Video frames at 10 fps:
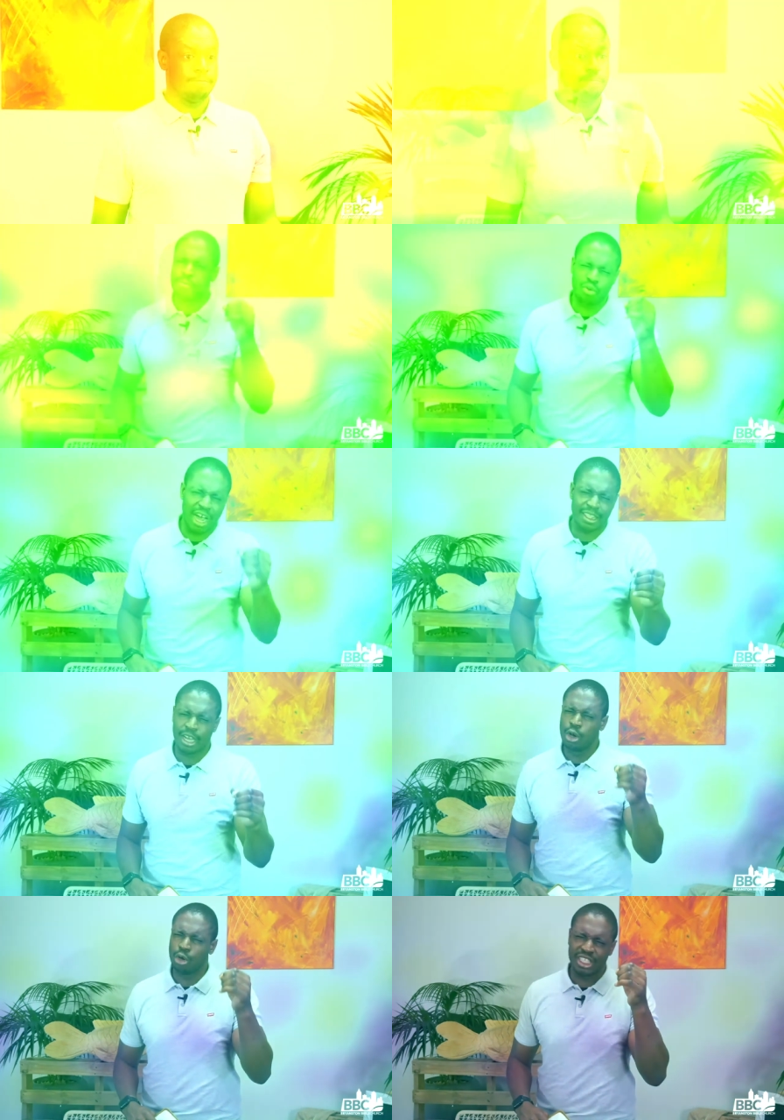A
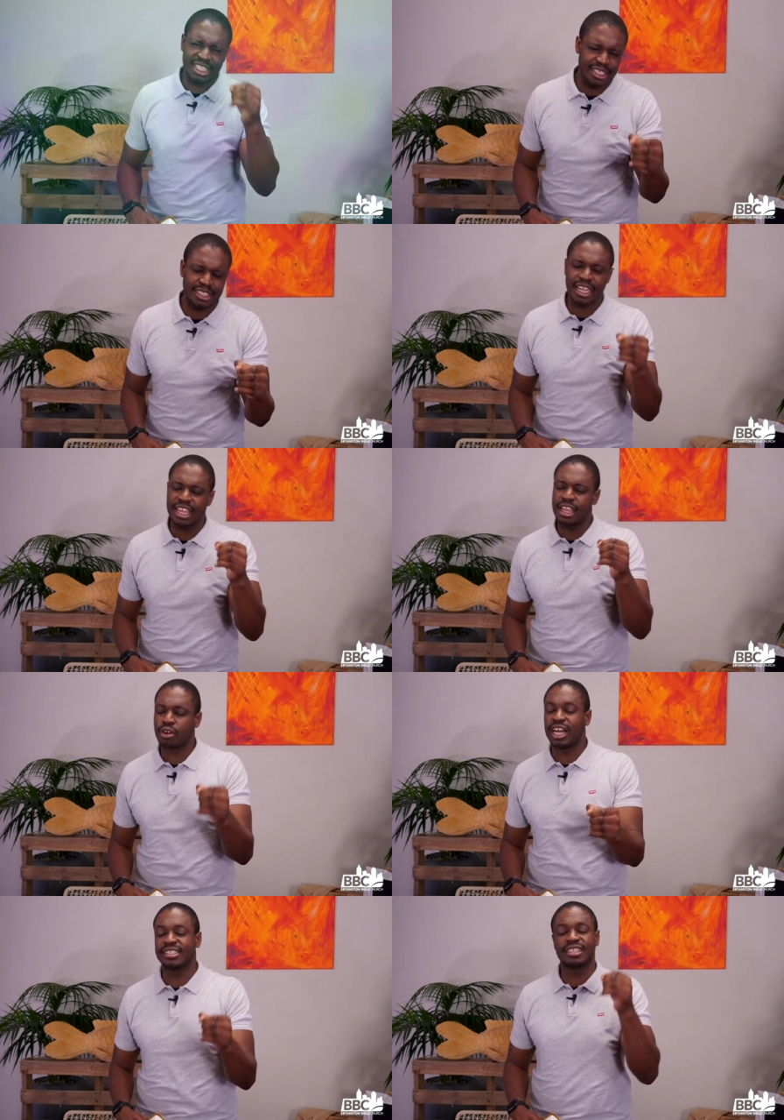brother or a sister in
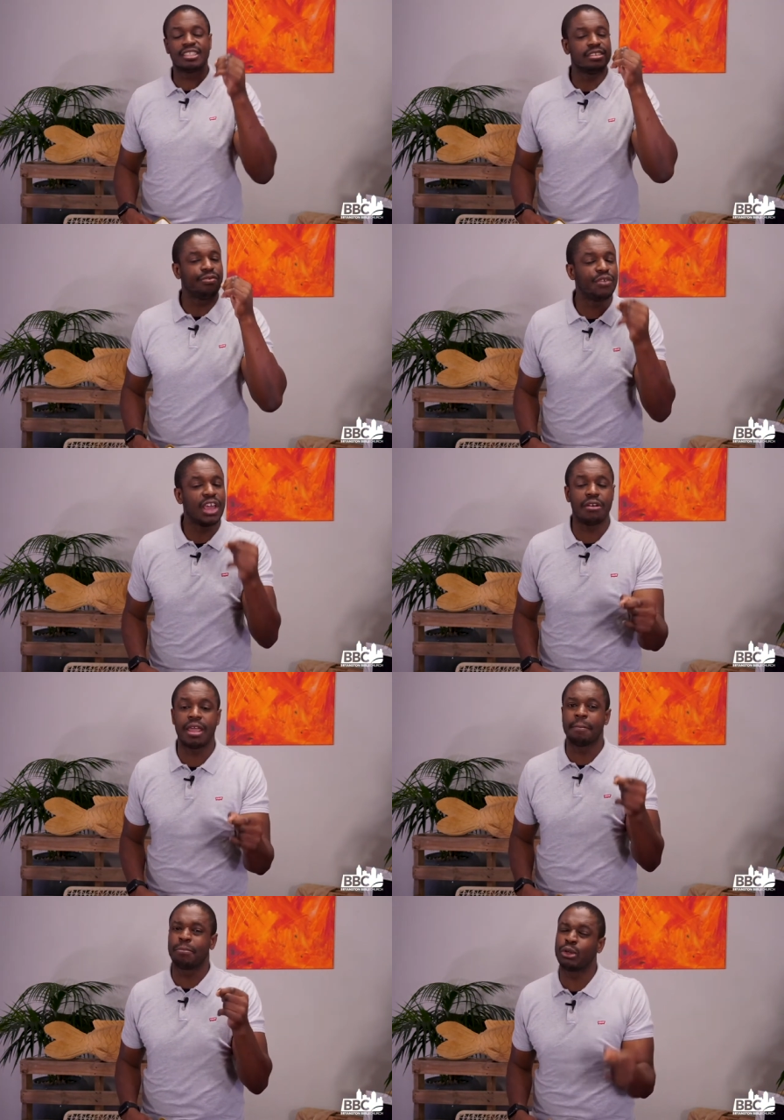Christ, this is very
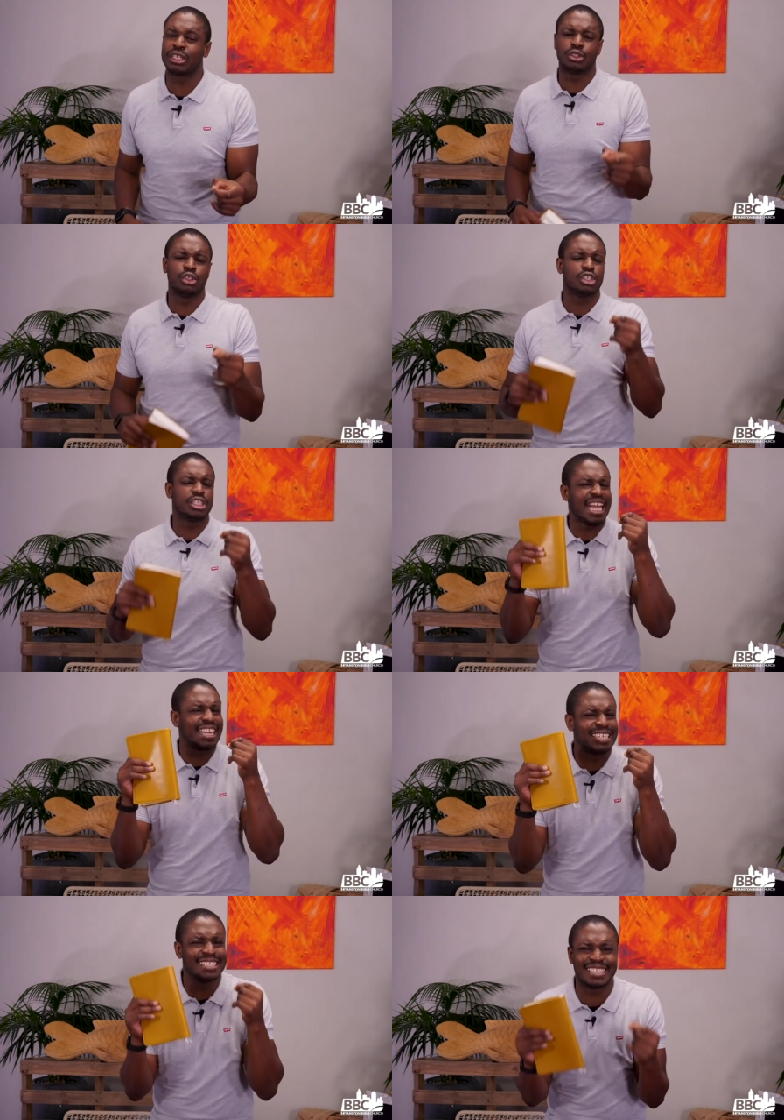important to just
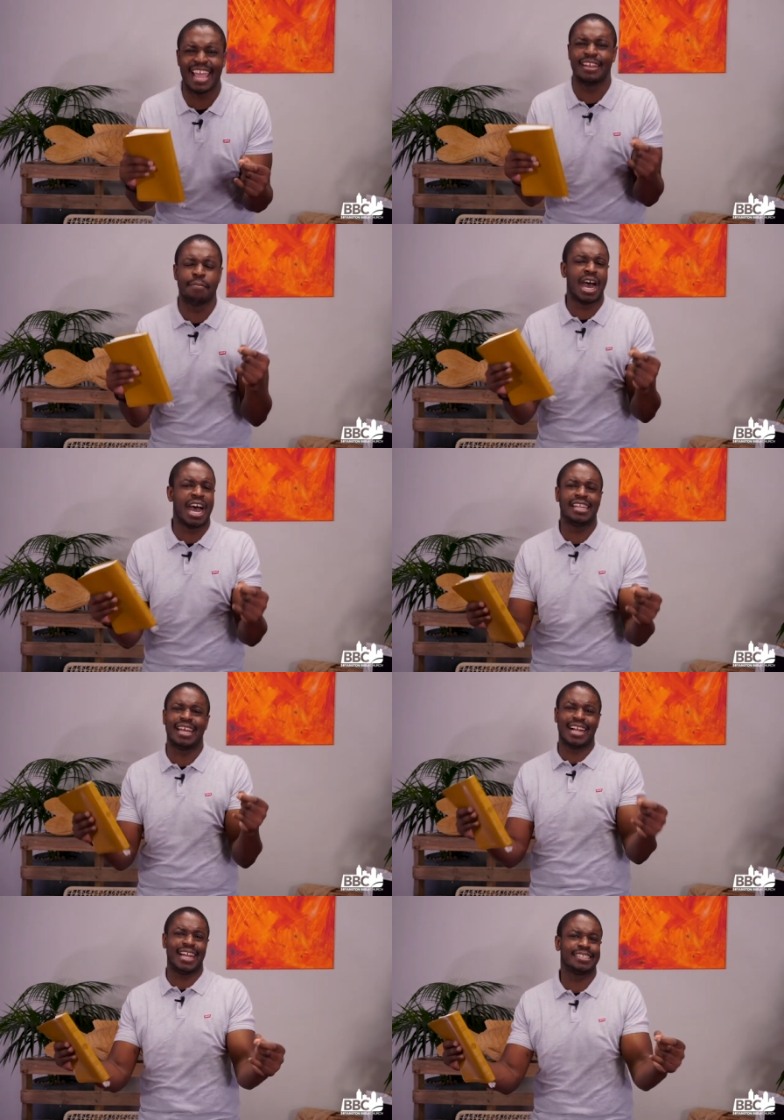understand about
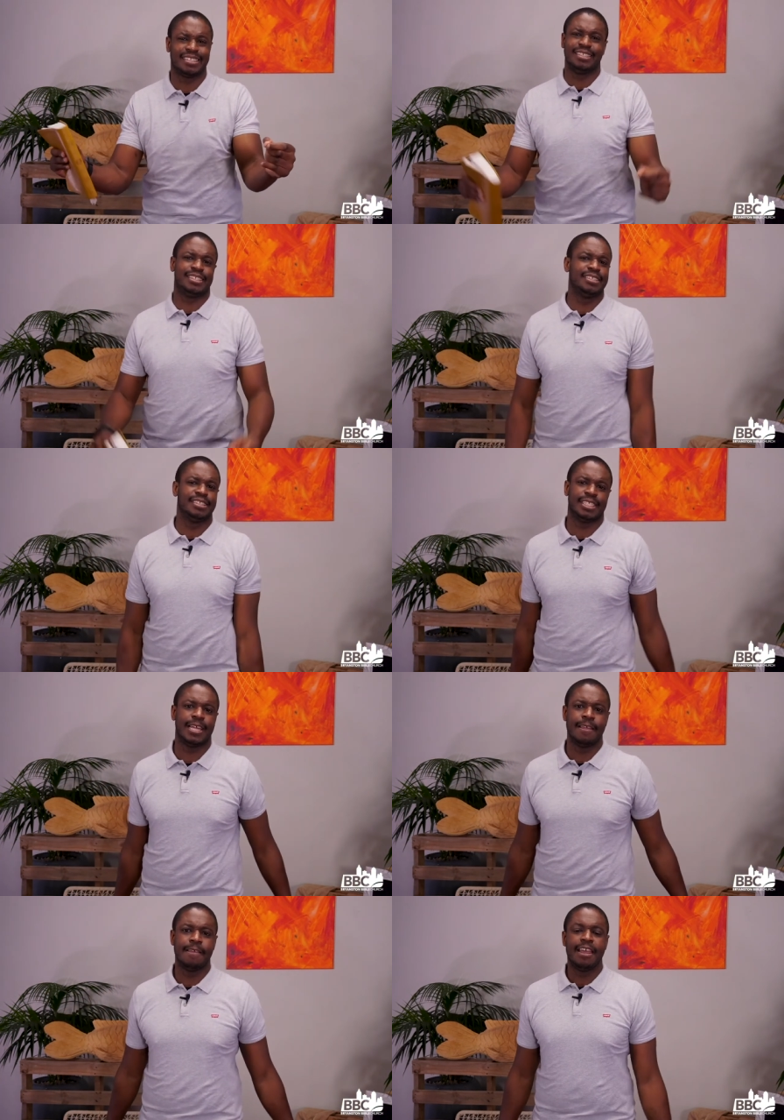our existence,
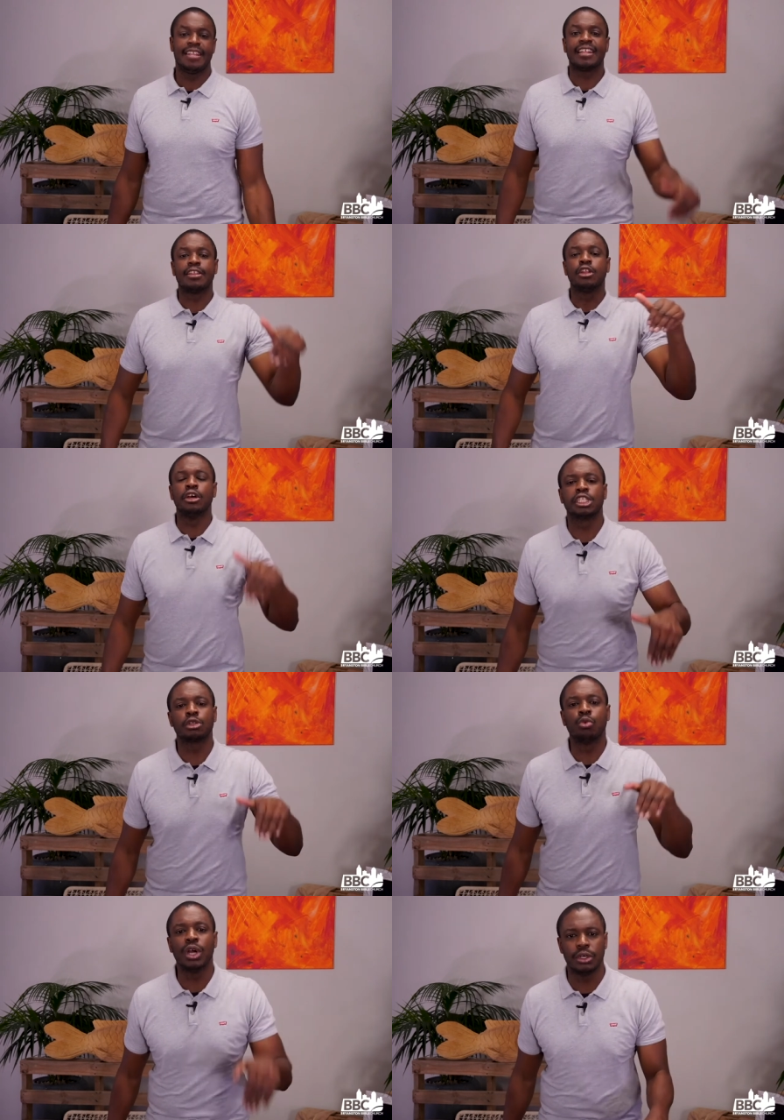that
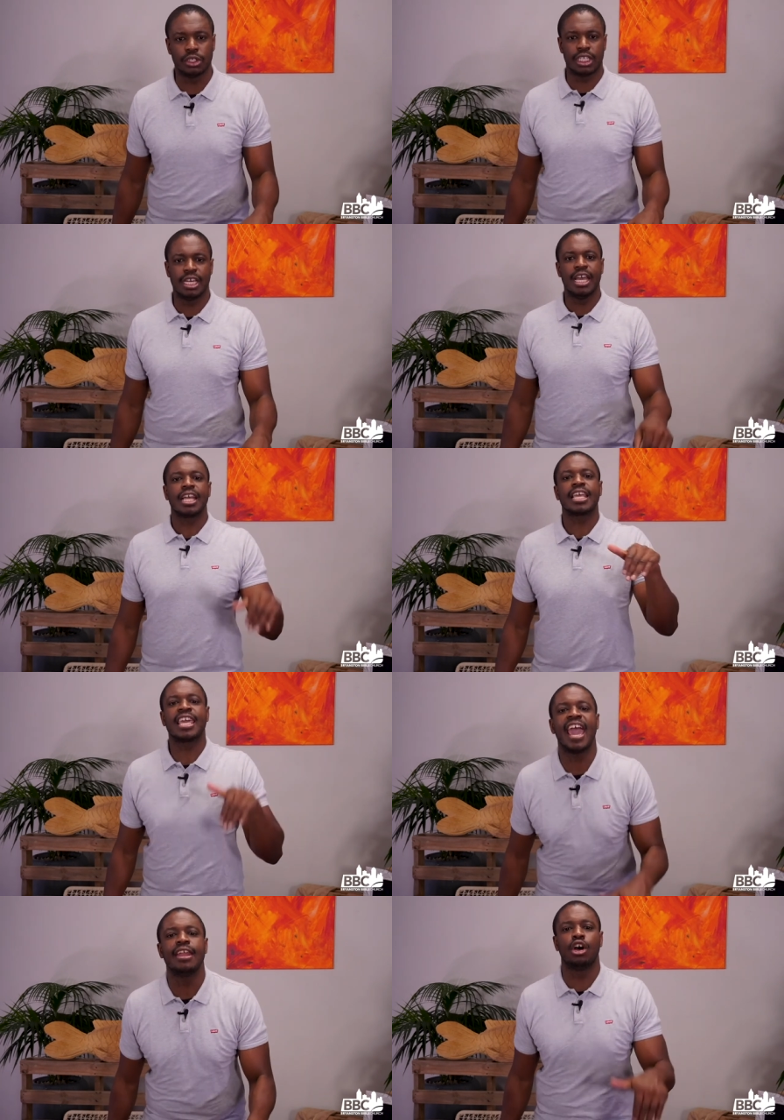this world
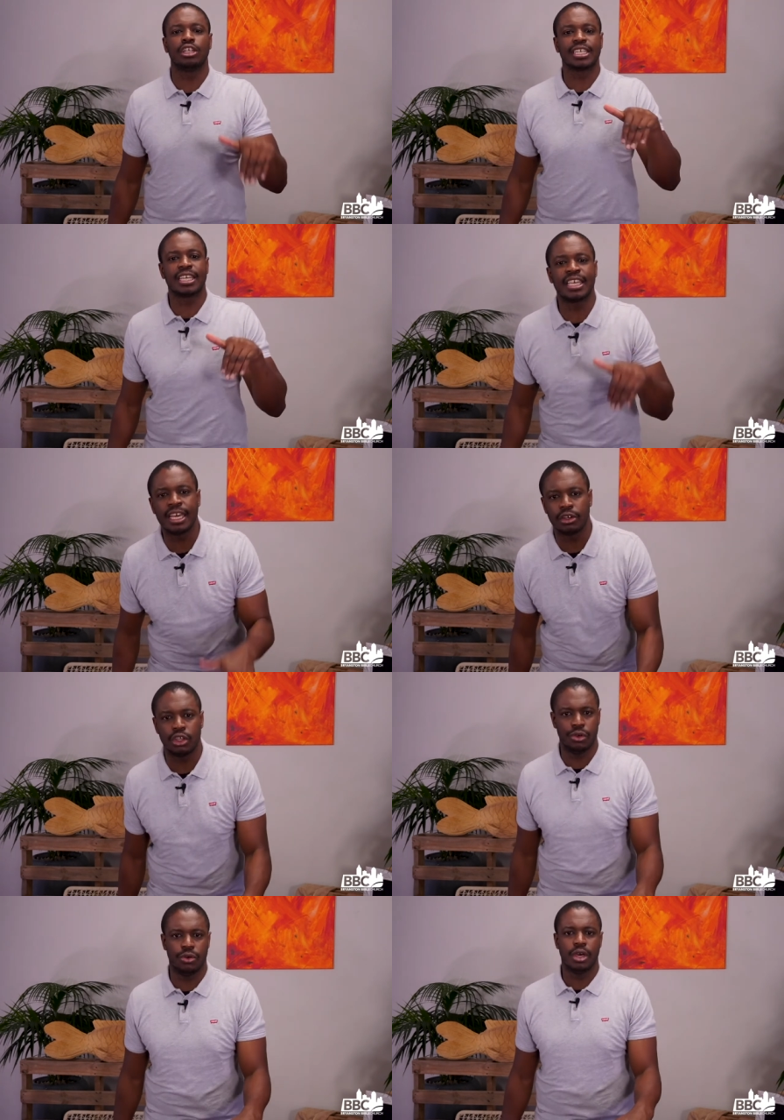cannot kill
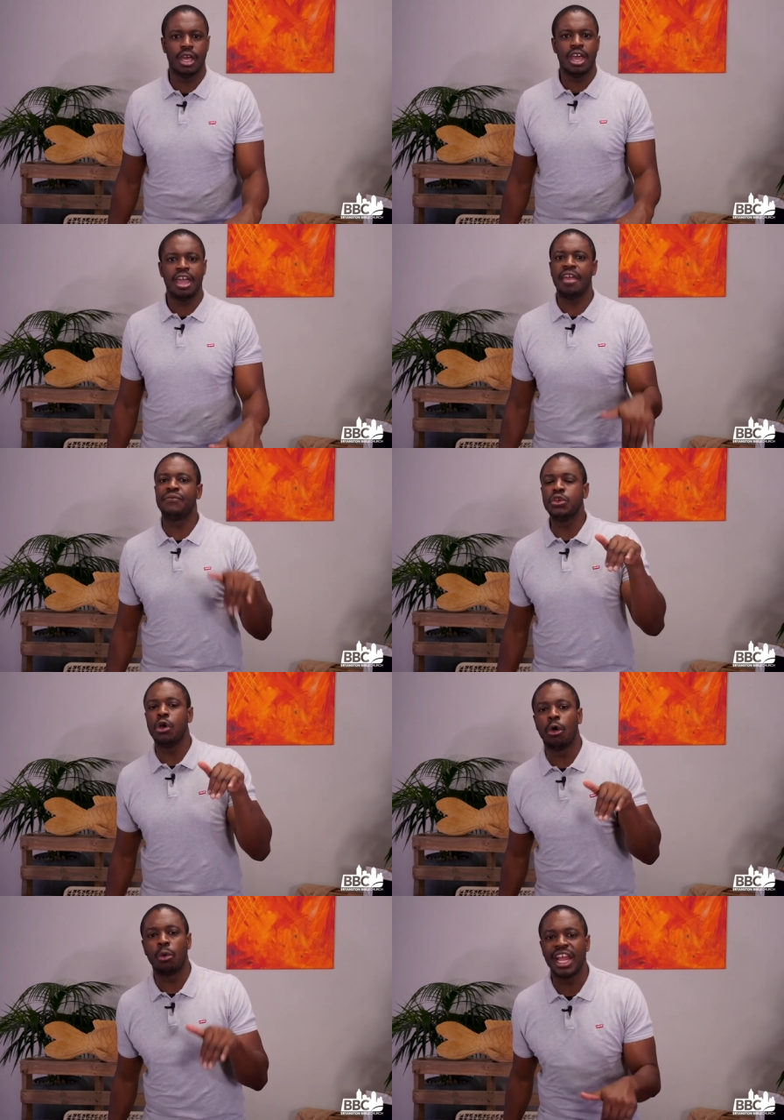you if
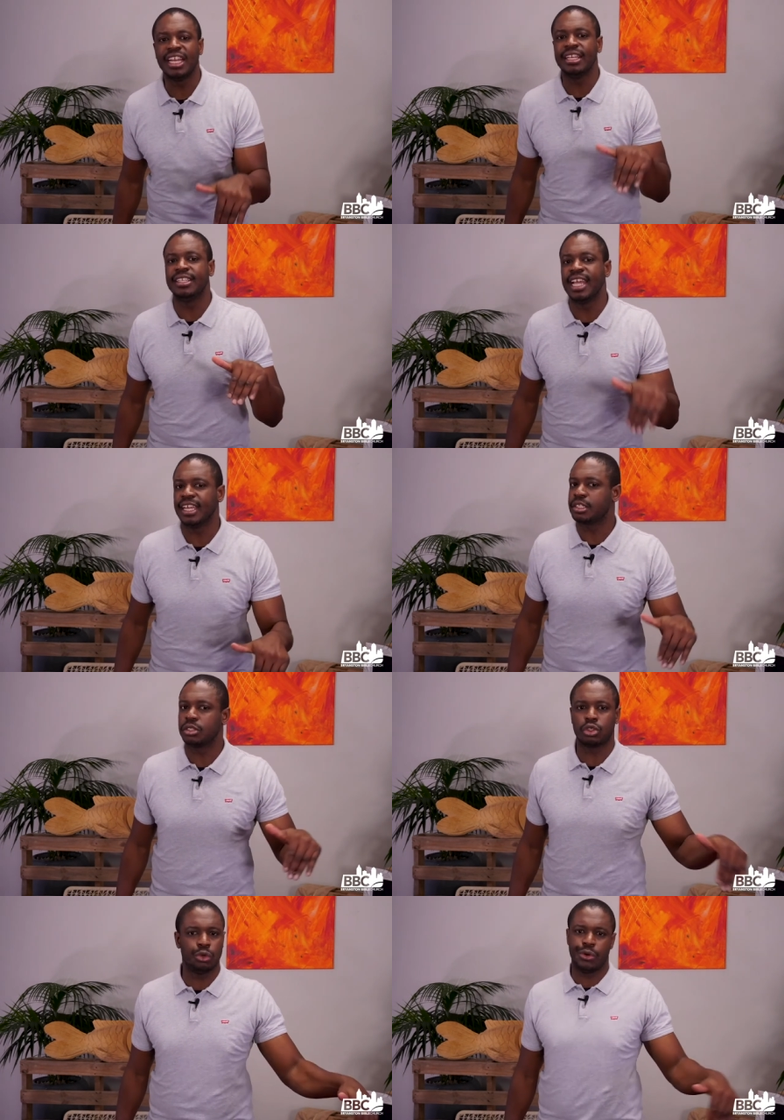you're already
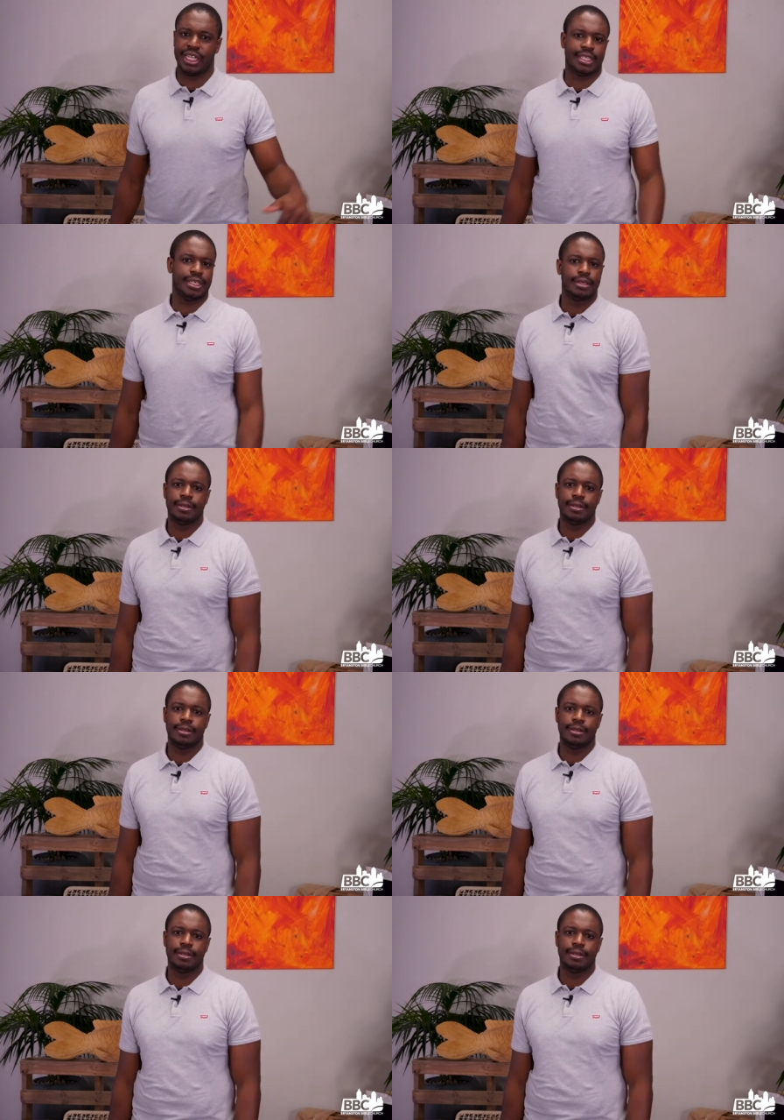dead to it.